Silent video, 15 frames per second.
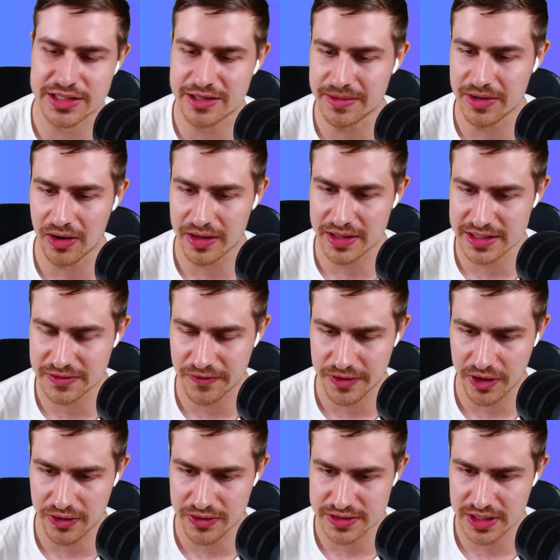to be honest, for
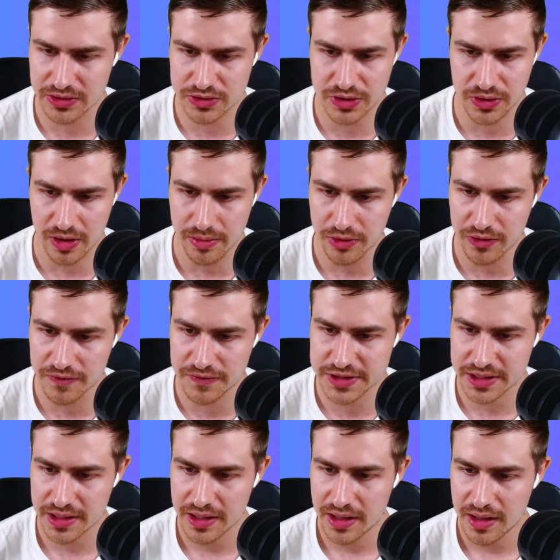those sort of moves.
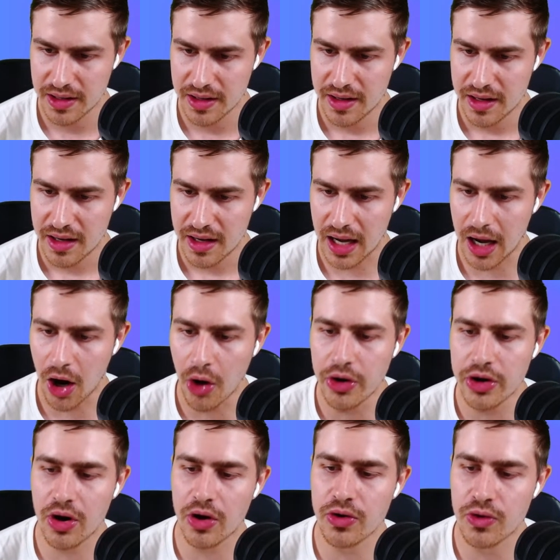
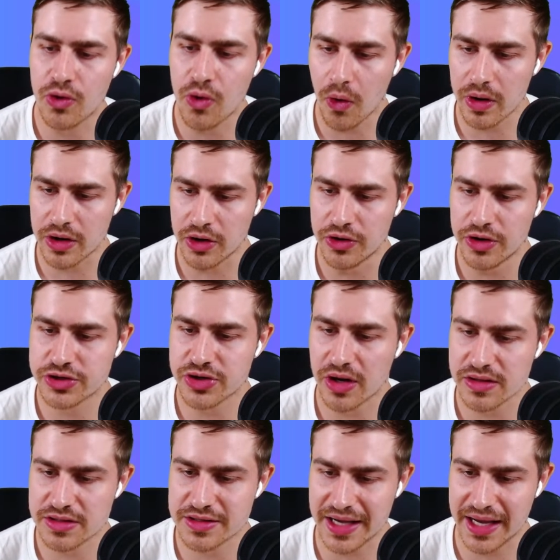Odegaard or Gordon, who to
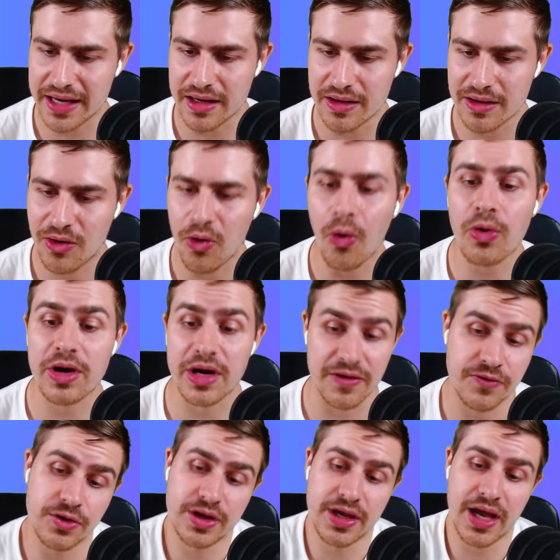transfer in? Gordon,
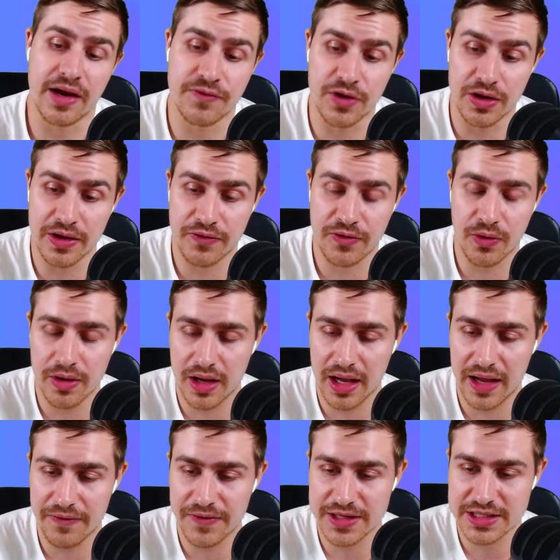if you can. If
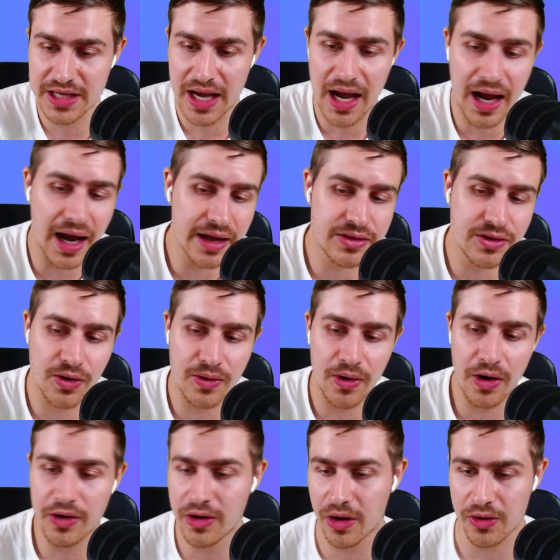it's either
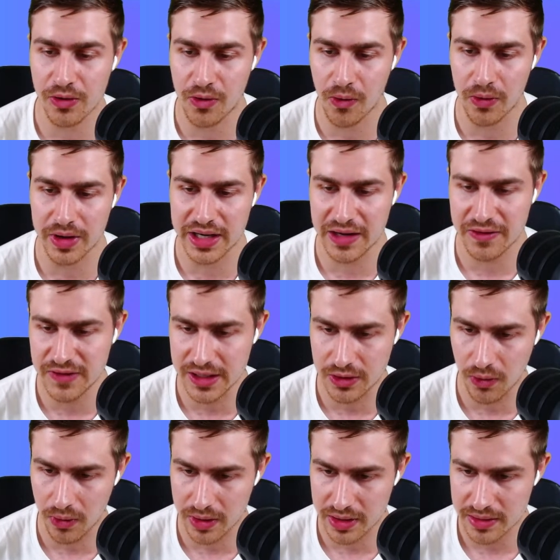Odegaard or Gordon, definitely
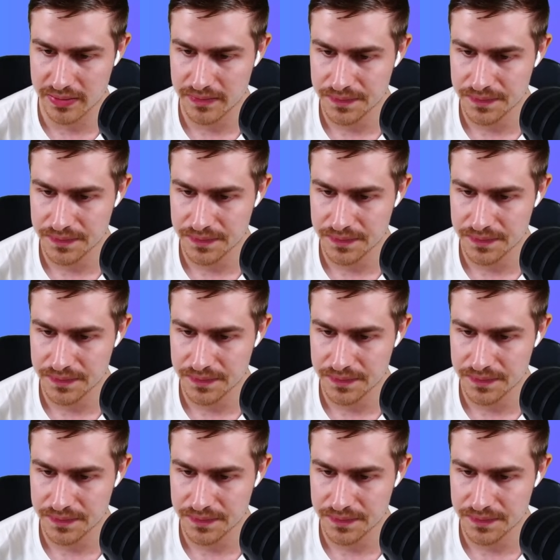Gordon.